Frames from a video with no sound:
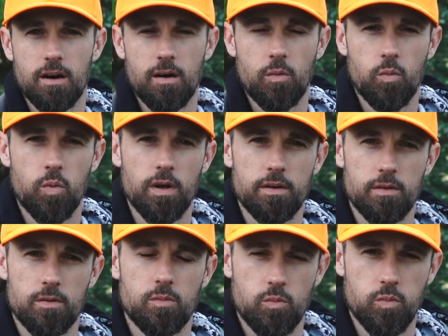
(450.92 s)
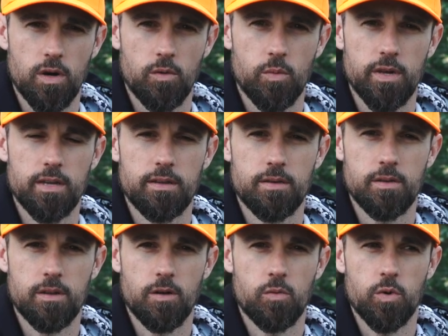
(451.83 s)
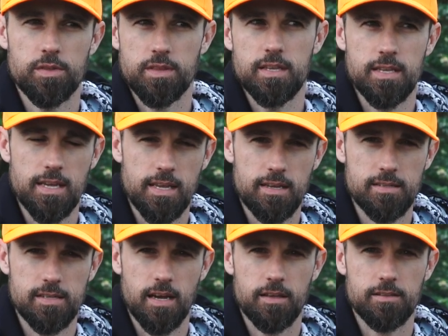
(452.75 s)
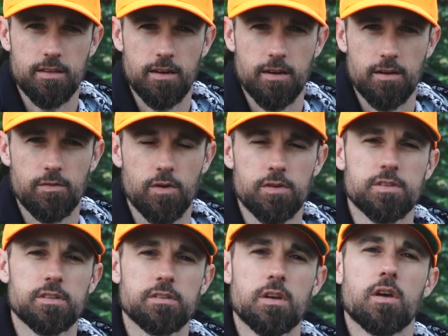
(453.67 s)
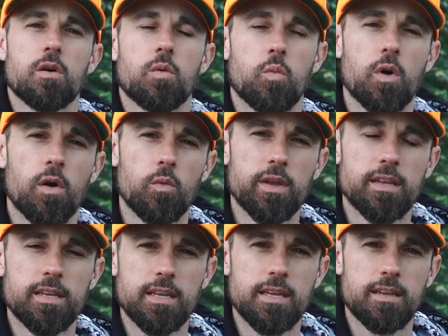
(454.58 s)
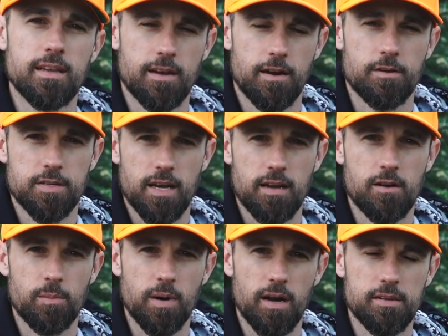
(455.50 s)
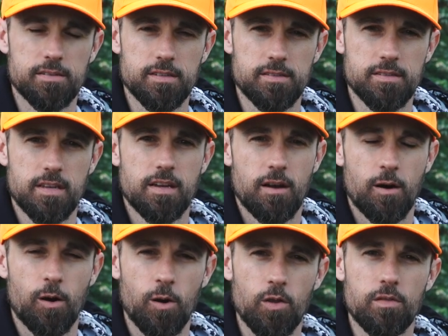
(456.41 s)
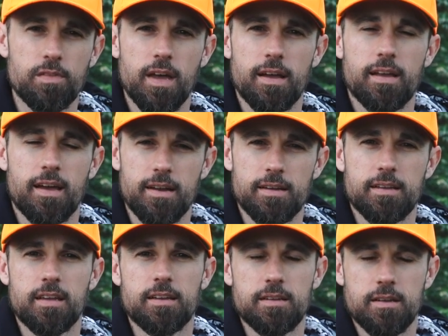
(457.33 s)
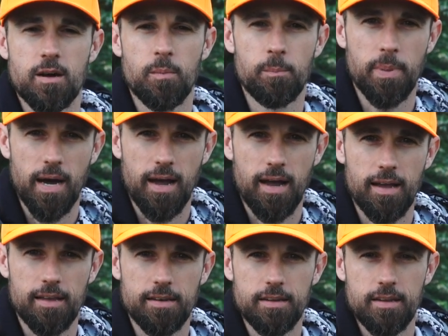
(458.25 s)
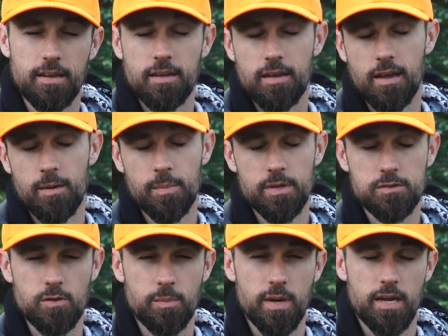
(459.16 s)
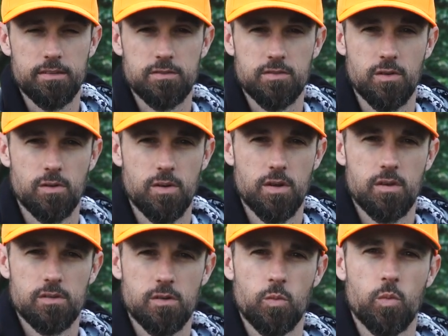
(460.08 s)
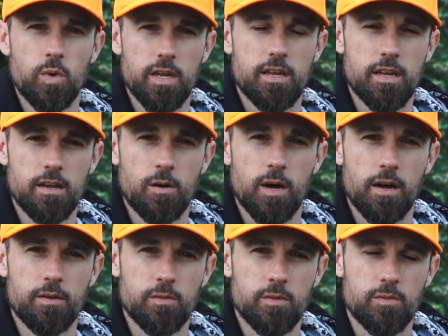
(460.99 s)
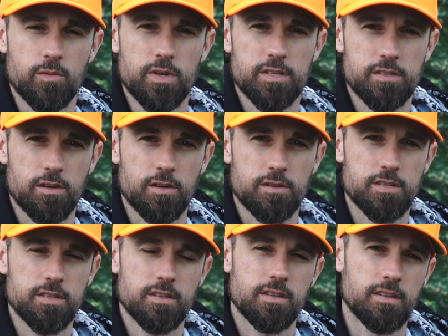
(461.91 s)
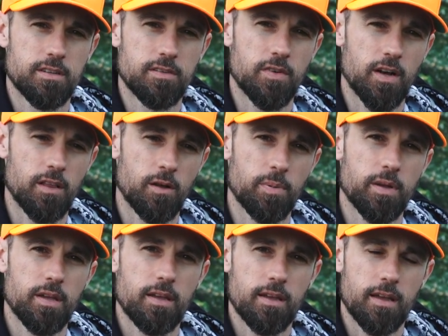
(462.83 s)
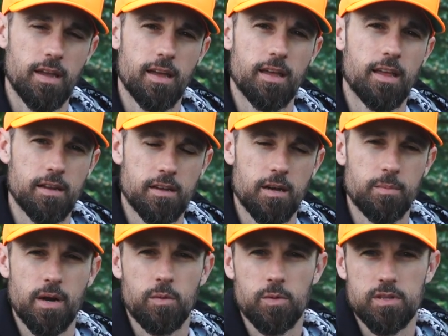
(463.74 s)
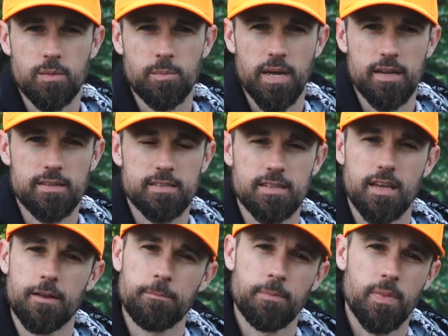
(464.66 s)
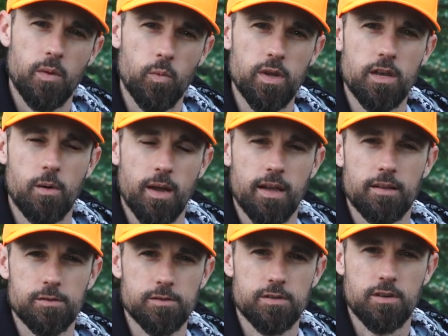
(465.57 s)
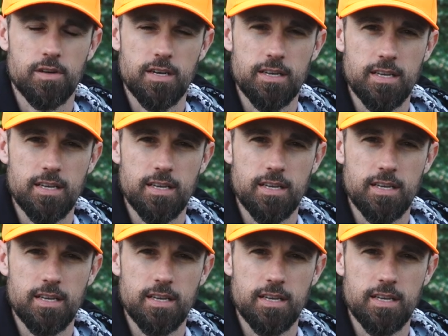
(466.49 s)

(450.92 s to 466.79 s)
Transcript: what the need is out there versus what we need in our tackle boxes. All of that kind of can combine at Missile Baits so we can go out and research, develop, and come out with the baits that we know anglers are going to